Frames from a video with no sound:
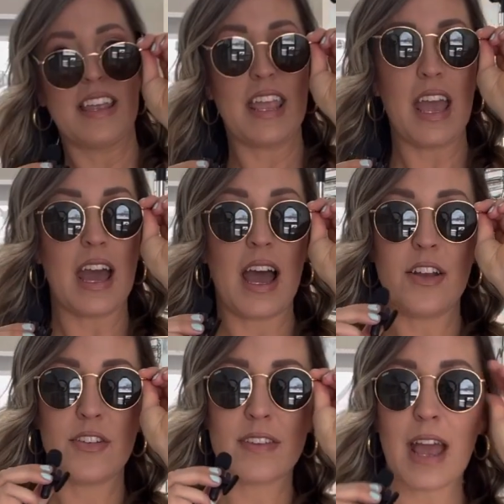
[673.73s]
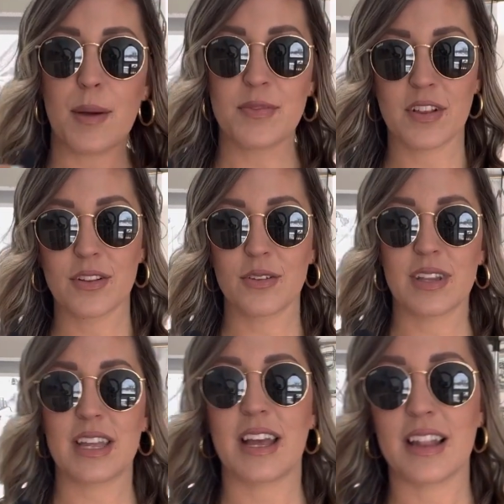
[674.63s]
yeah, I just
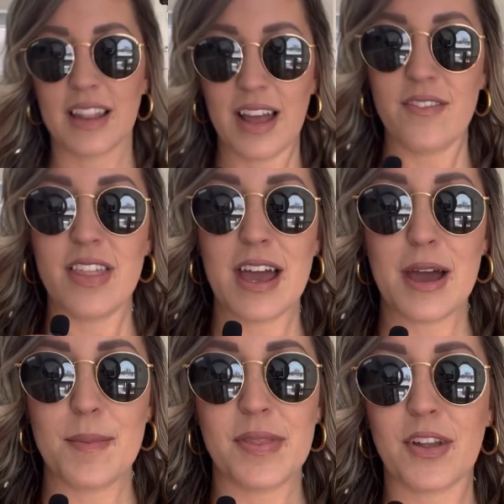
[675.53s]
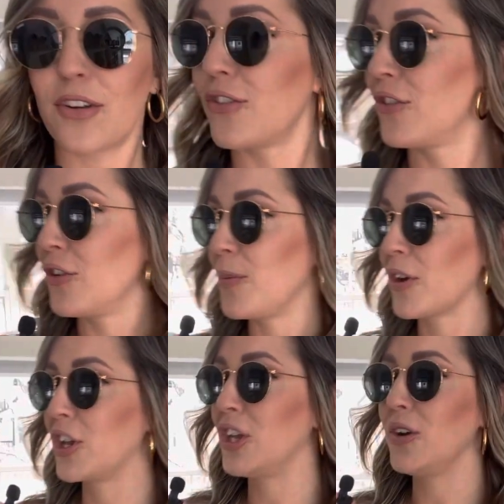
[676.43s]
absolutely love them. They're
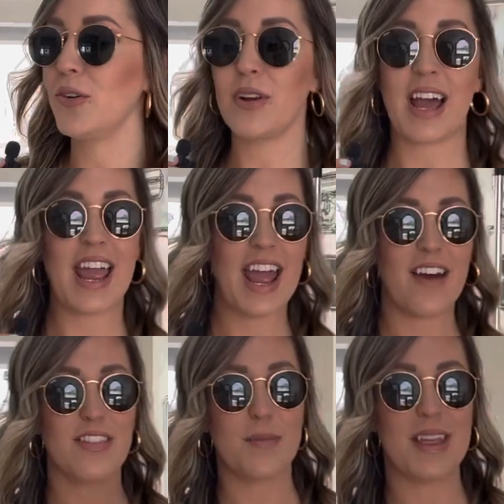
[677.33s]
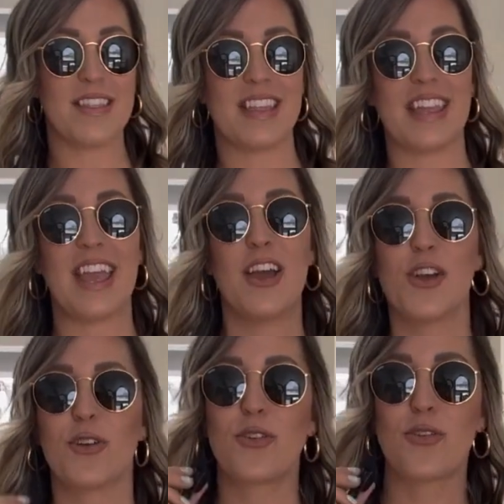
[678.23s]
super cute. I have them in the
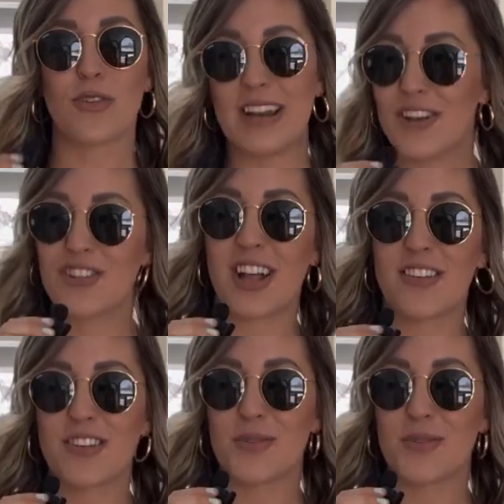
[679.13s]
greenish color